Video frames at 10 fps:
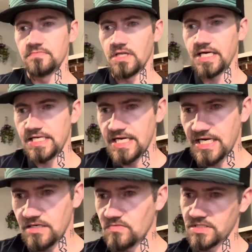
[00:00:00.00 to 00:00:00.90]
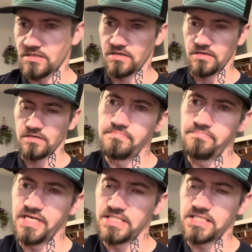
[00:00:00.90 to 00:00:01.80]
laid out with our
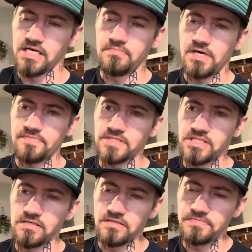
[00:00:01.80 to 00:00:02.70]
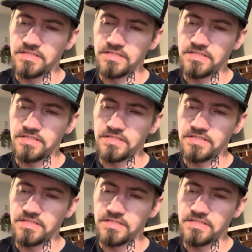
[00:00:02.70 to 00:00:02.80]
pigtail buffer tubes,